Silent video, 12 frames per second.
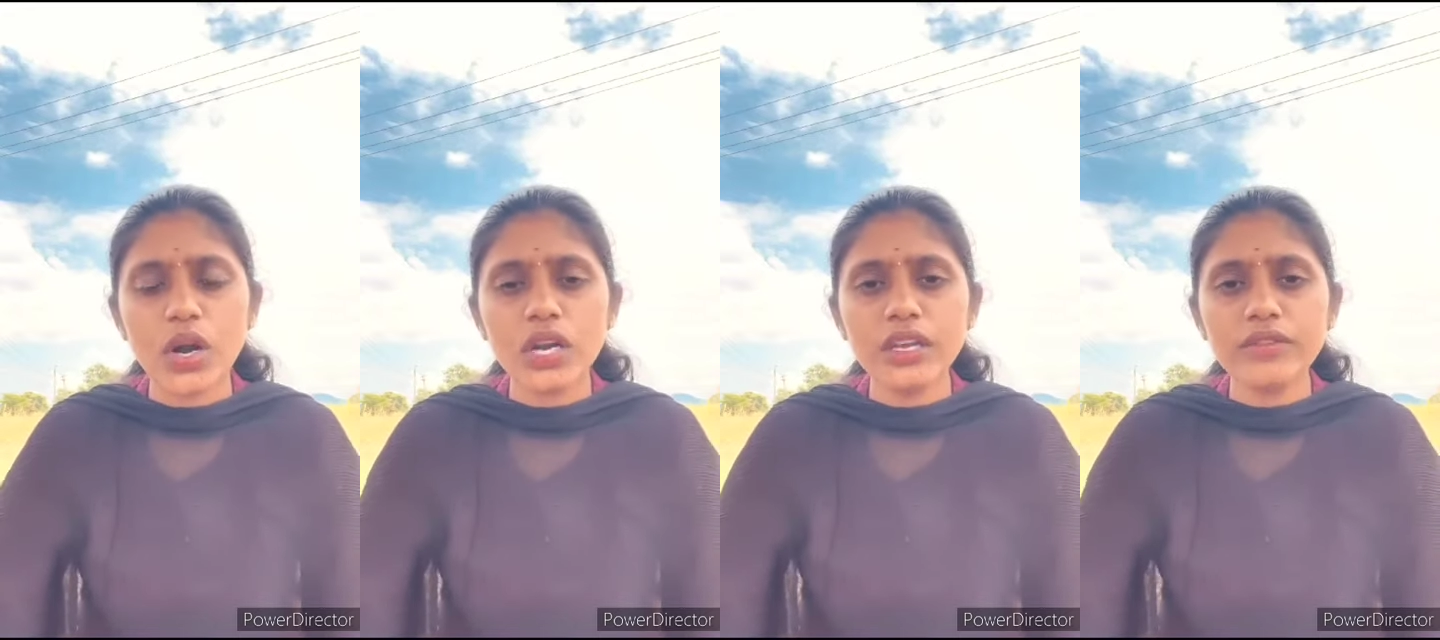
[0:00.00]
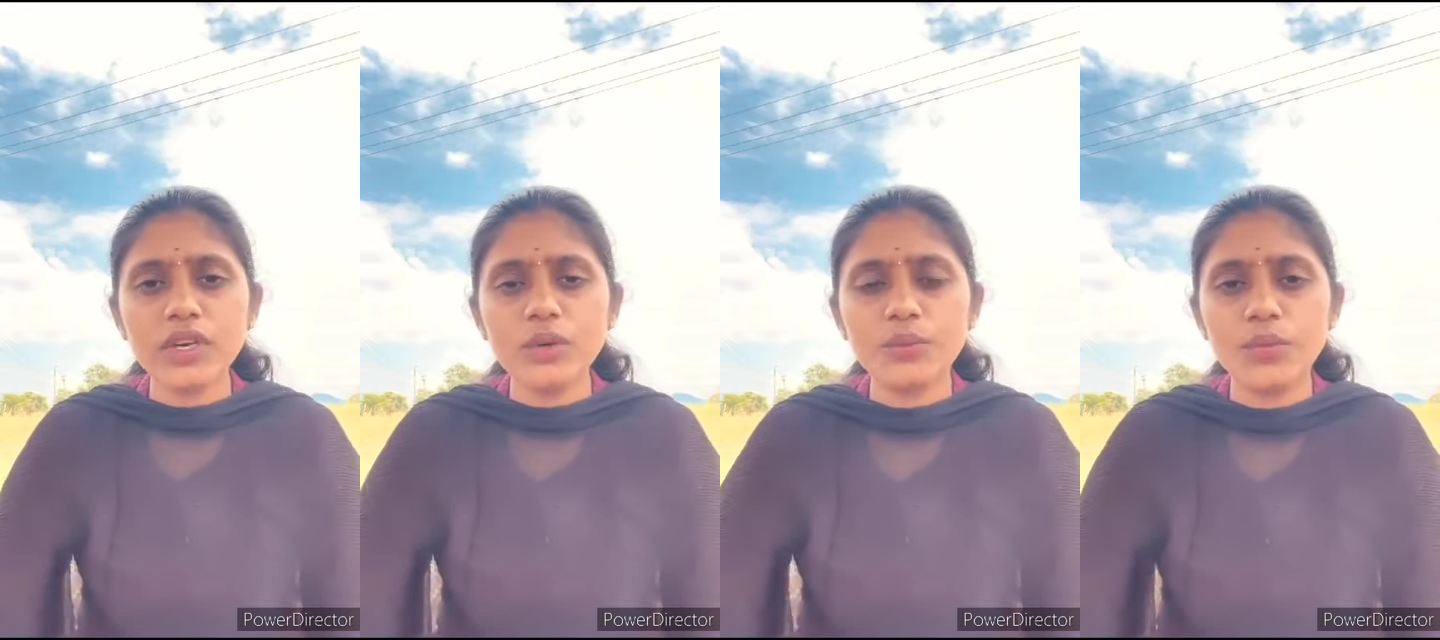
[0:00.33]

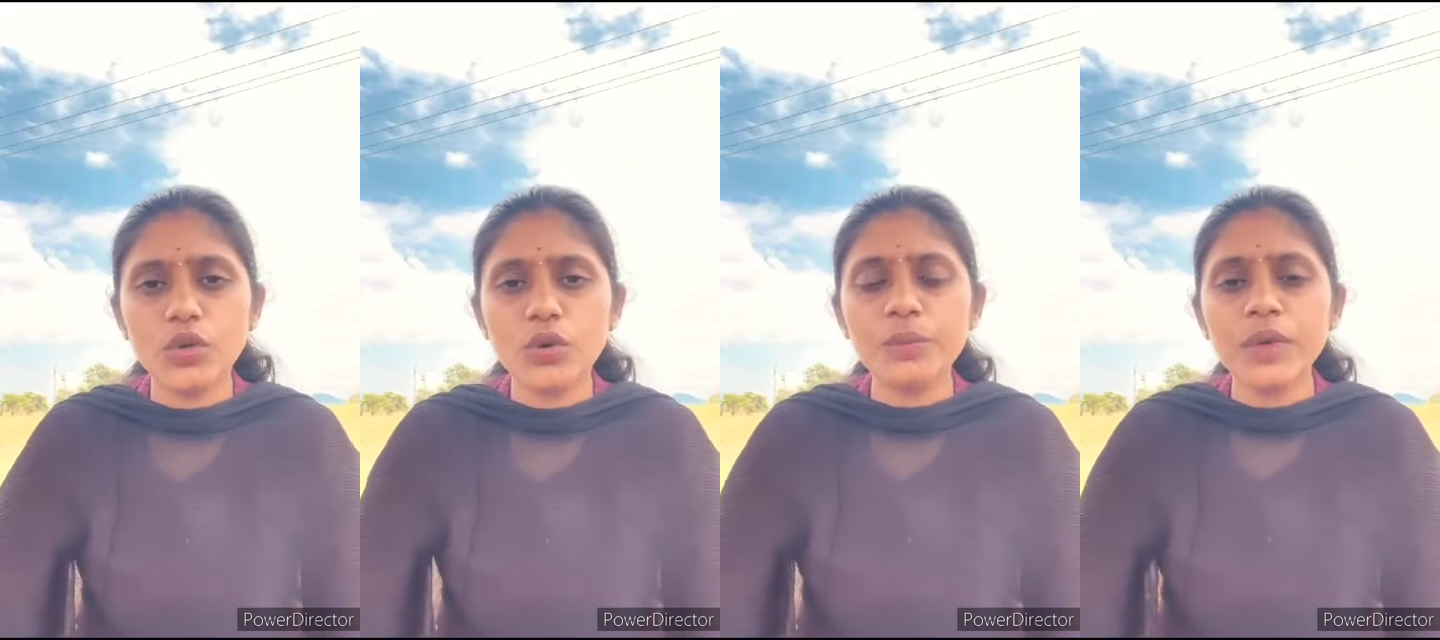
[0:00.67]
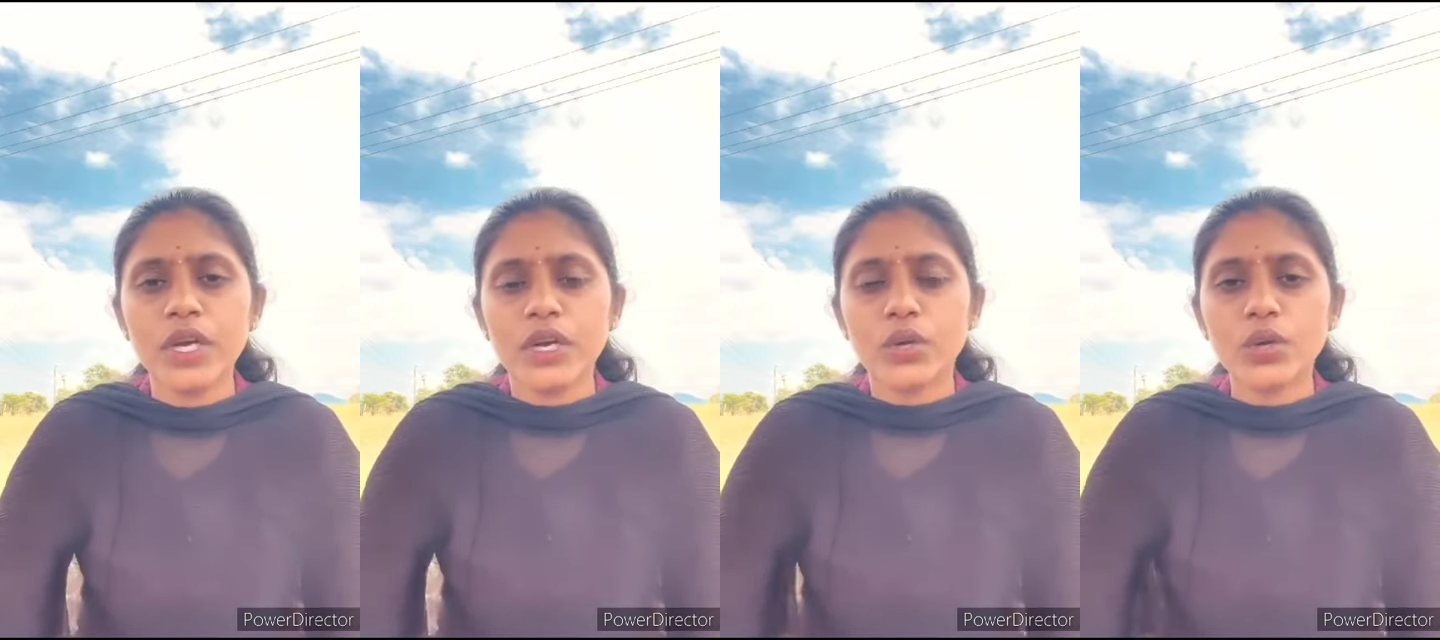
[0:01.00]
Oliver
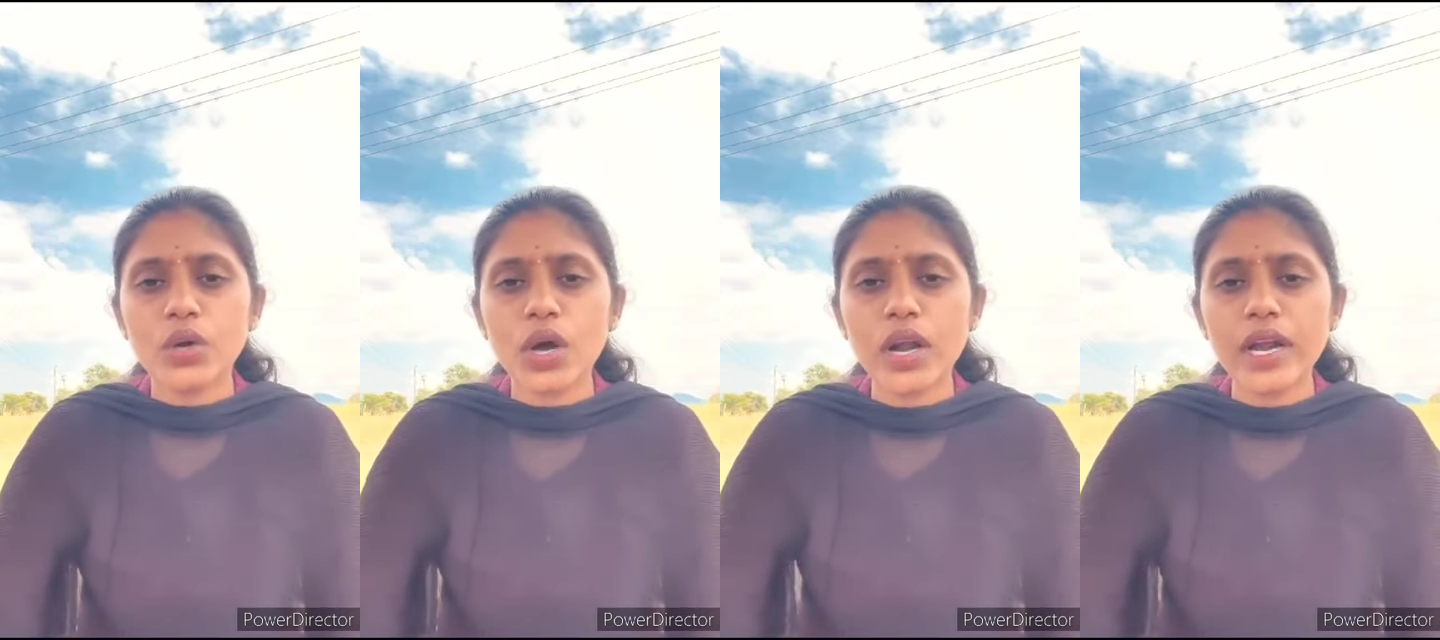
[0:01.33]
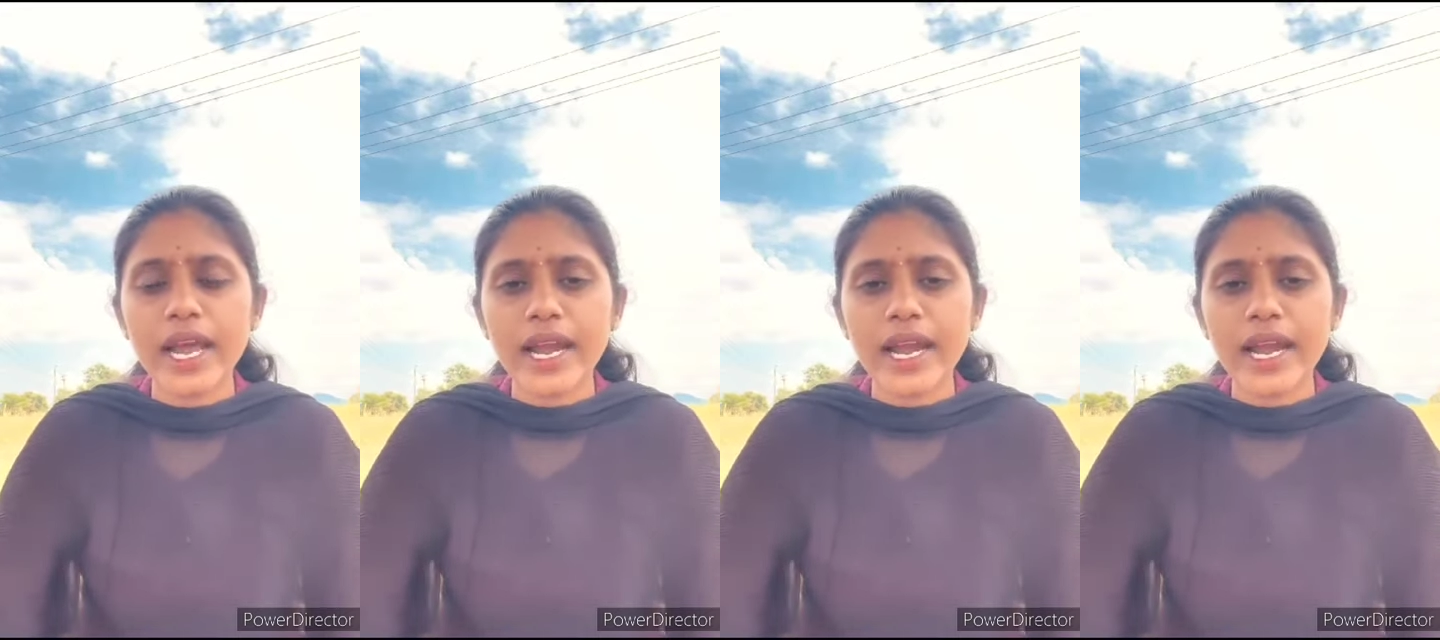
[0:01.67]
Blume took on